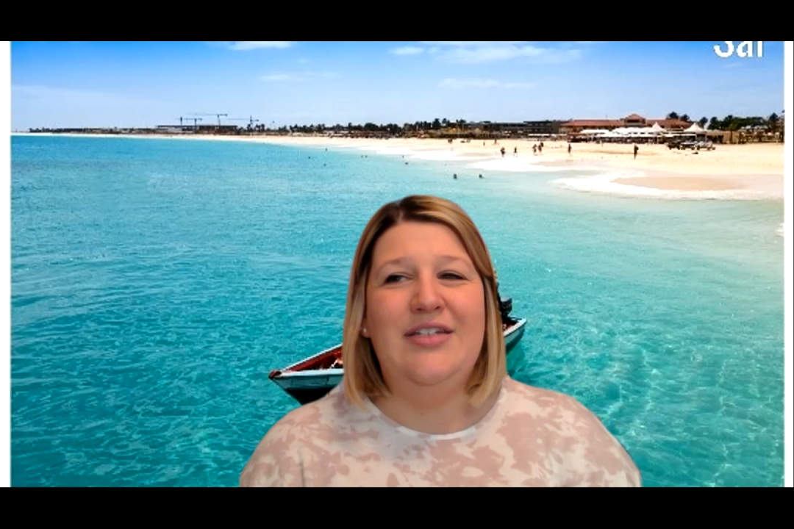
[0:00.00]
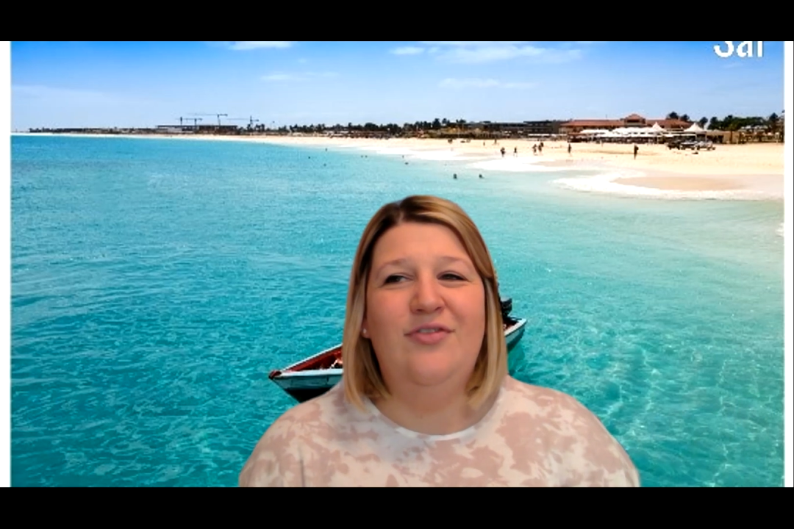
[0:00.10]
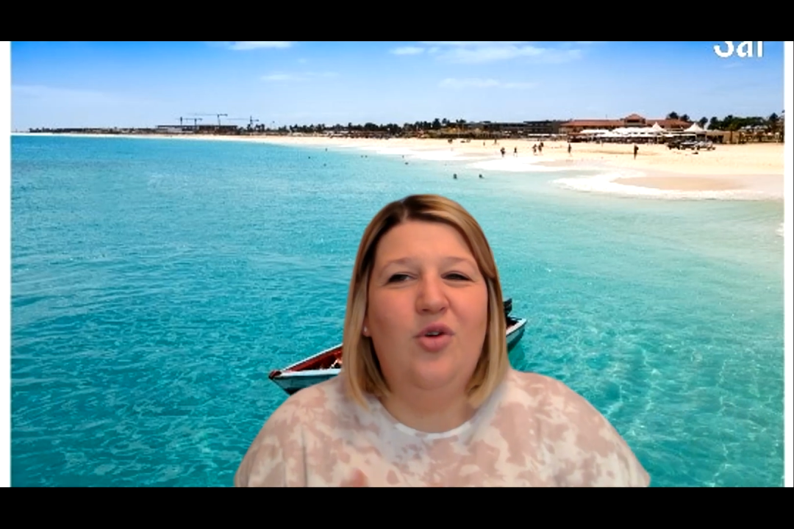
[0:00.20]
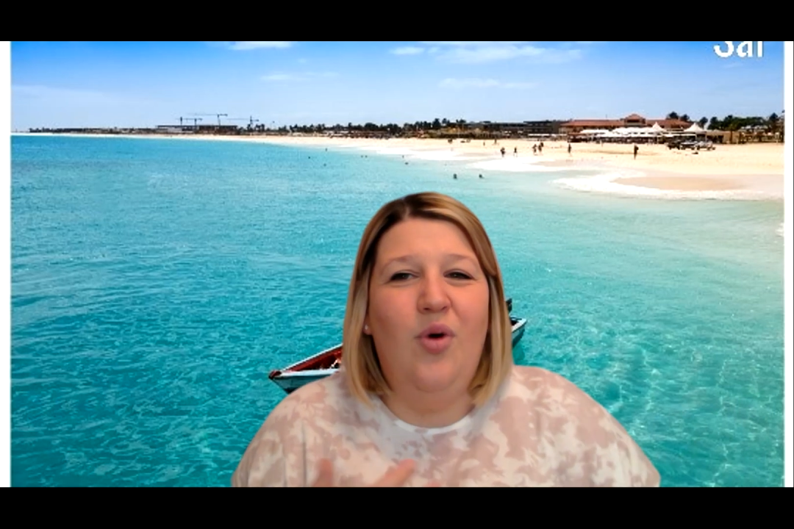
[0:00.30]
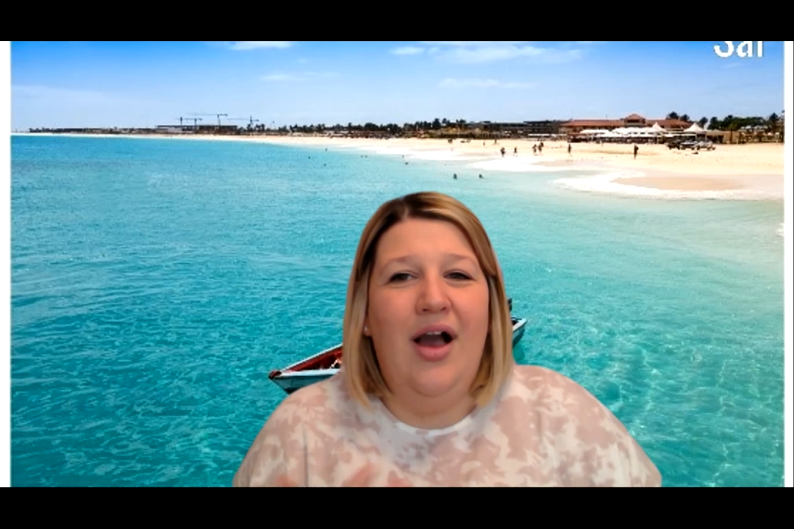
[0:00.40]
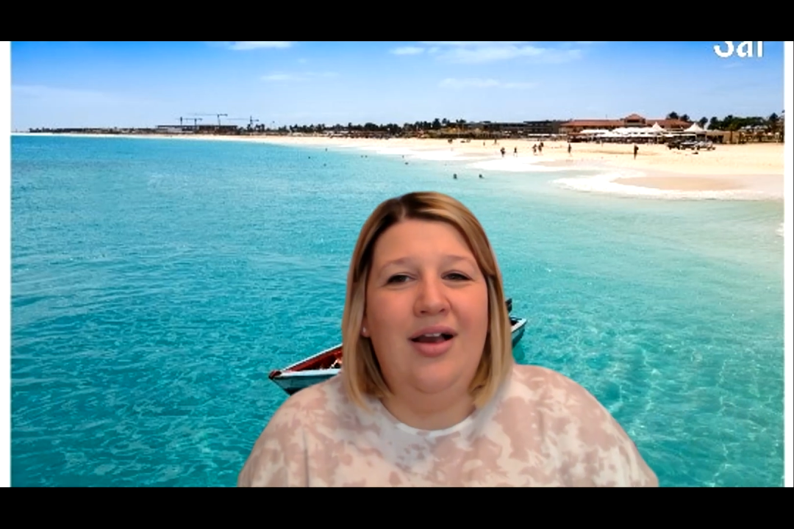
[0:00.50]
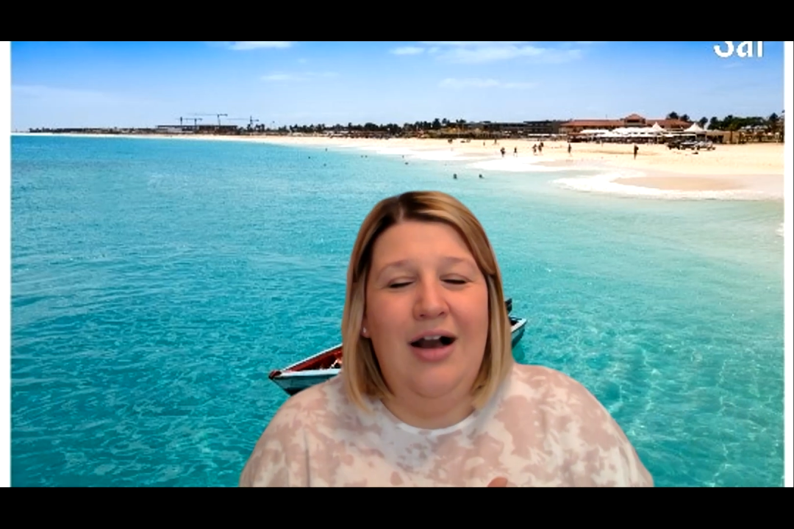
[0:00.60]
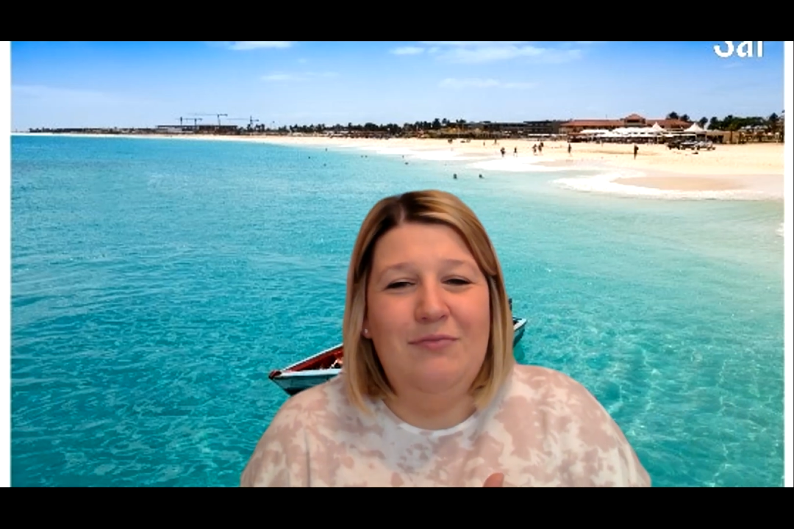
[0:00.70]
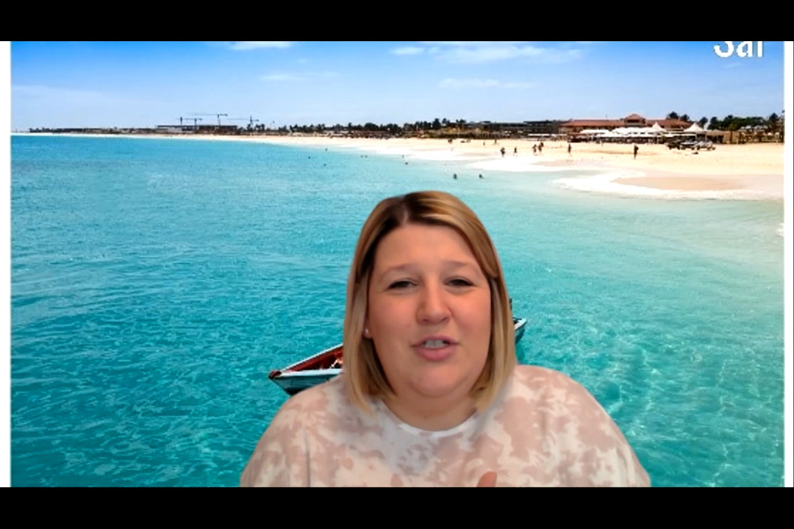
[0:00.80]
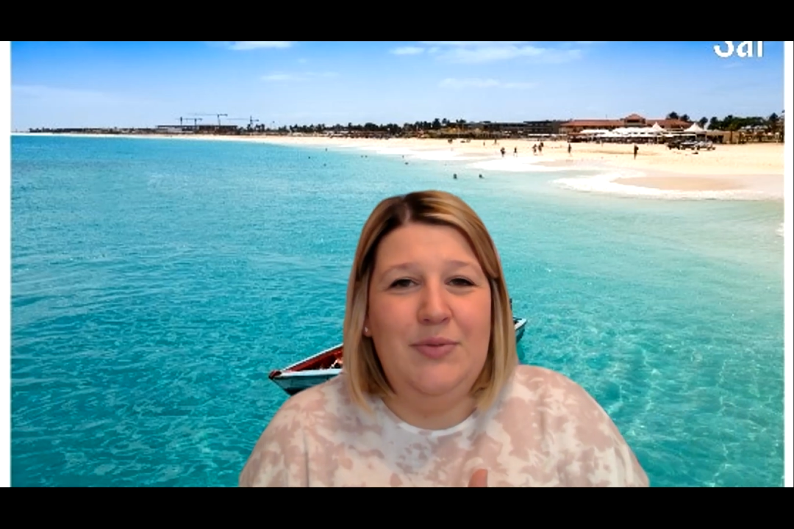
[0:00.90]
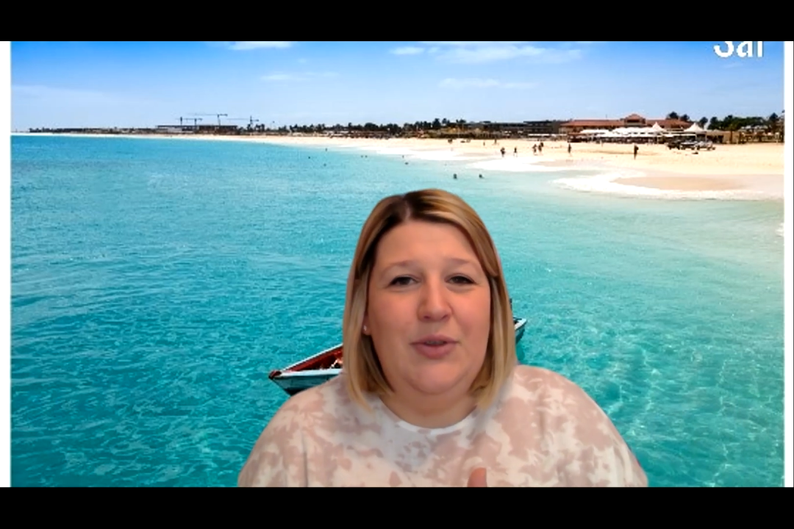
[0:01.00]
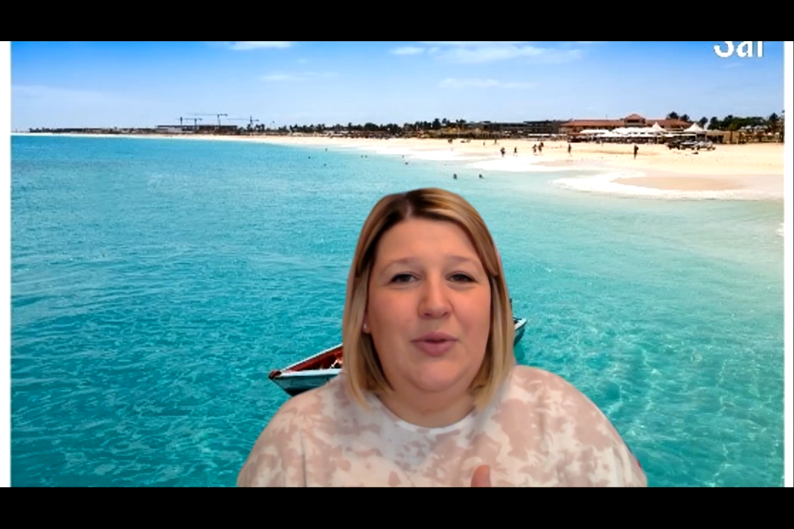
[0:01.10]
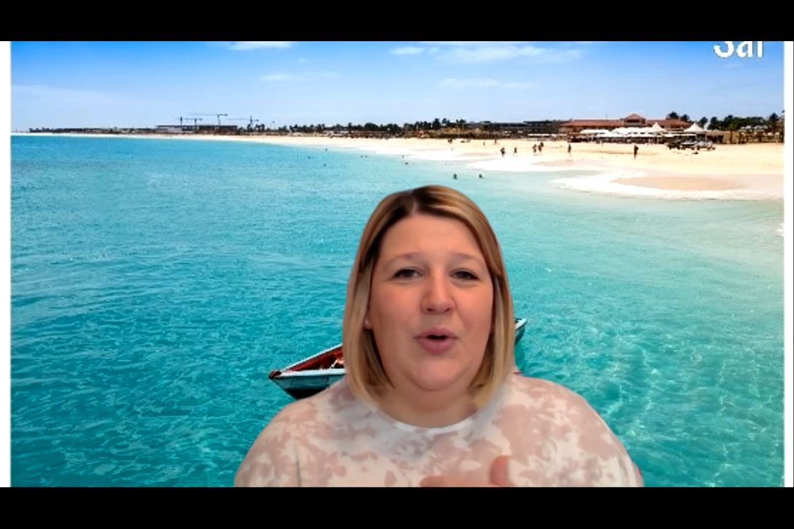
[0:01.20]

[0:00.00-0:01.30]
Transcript: to feel quite uncomfortable,